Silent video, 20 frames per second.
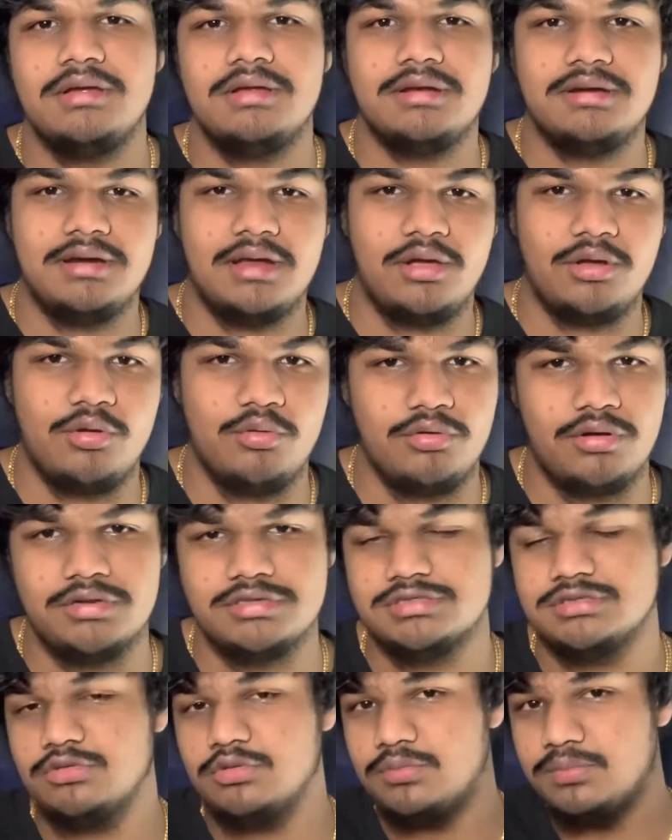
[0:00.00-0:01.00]
Now going on to
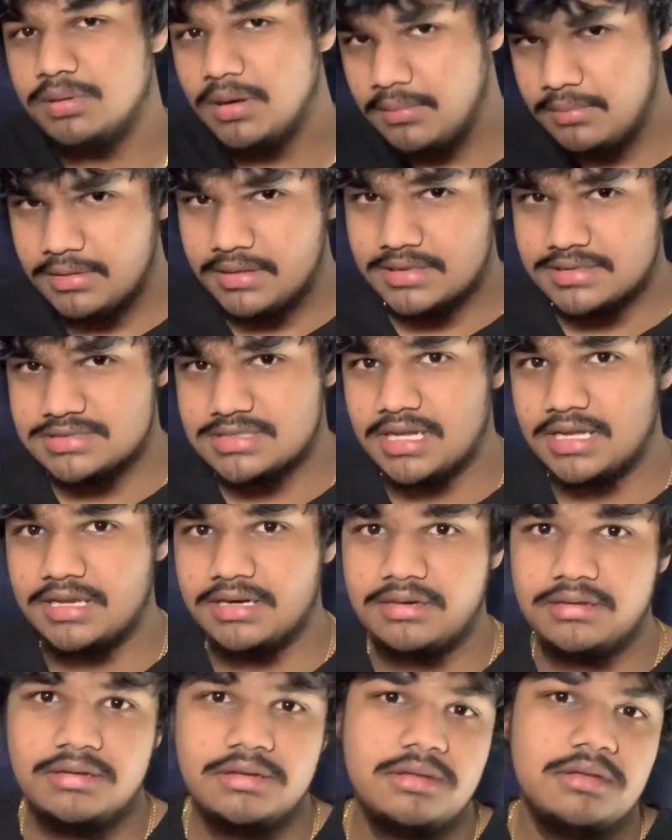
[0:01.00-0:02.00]
the Republican
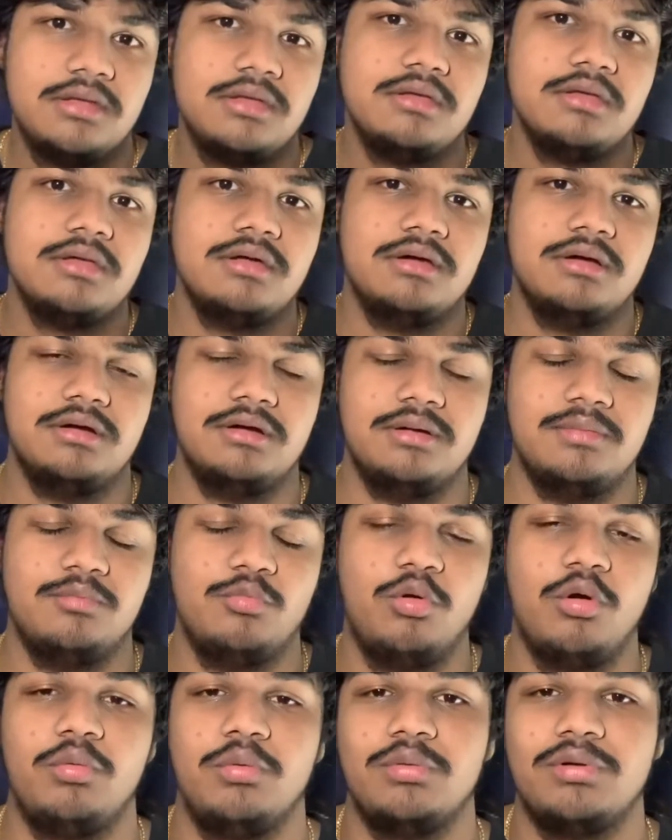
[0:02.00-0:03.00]
side,
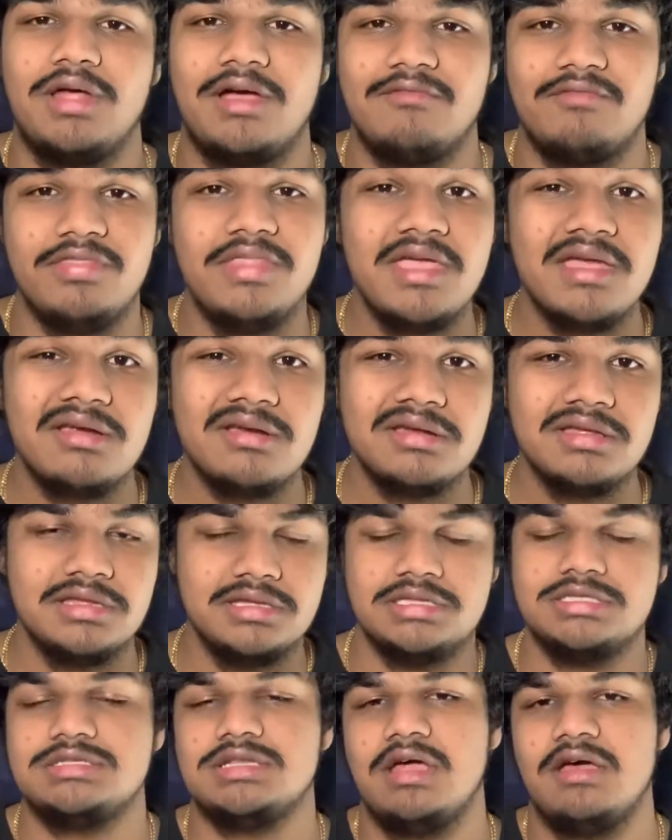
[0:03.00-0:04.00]
what we would have there
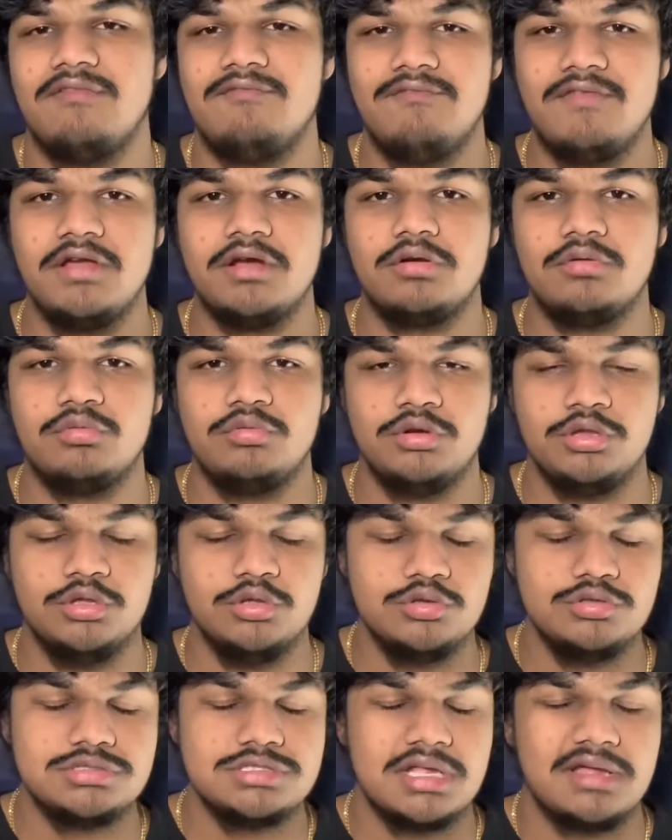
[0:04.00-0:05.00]
is fair
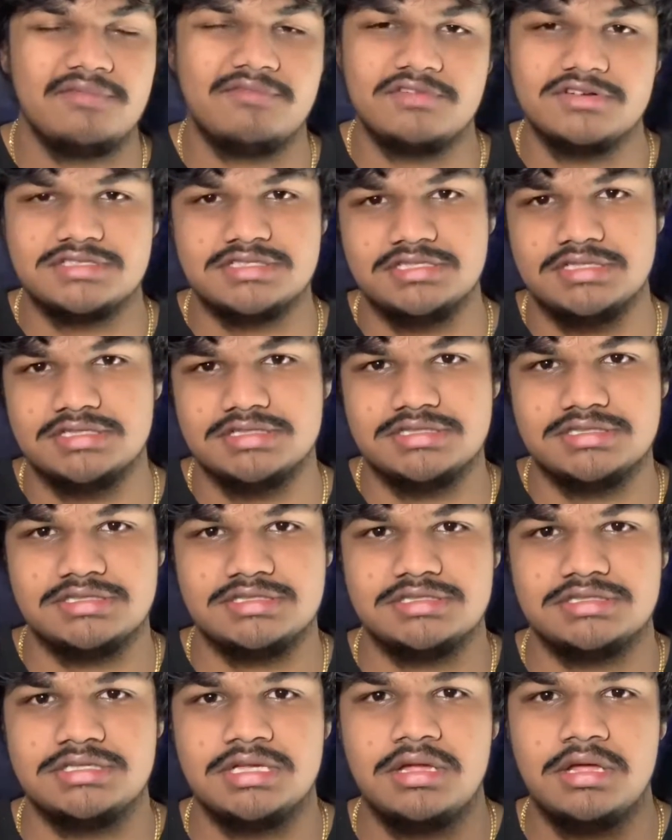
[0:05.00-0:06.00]
use for
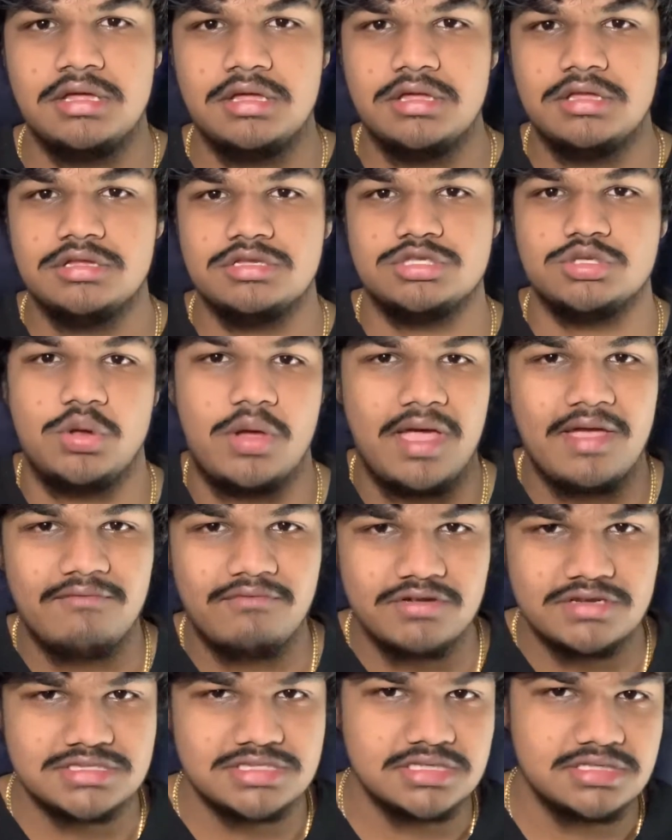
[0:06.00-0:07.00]
citizens. So
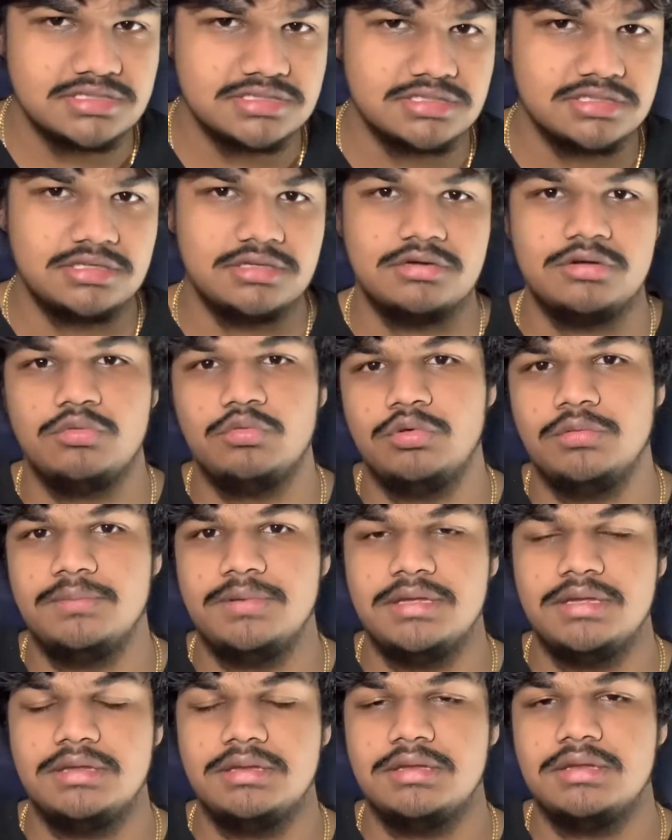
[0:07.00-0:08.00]
every citizen would
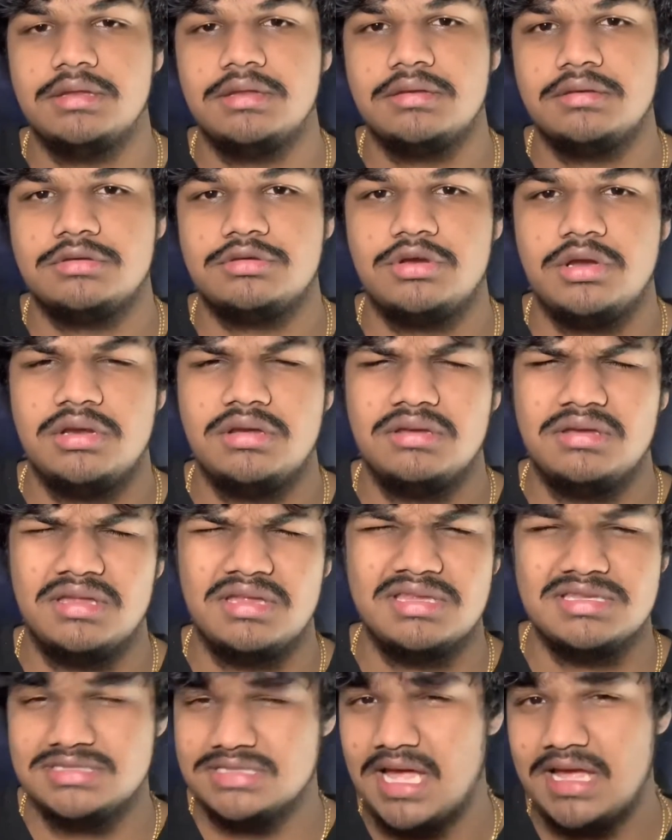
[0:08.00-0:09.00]
be treated
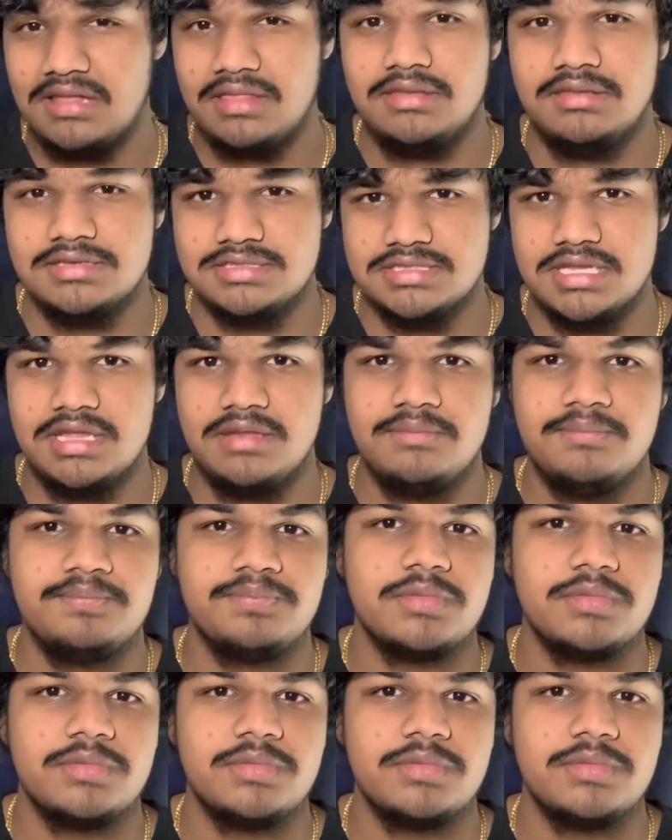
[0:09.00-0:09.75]
exactly the same.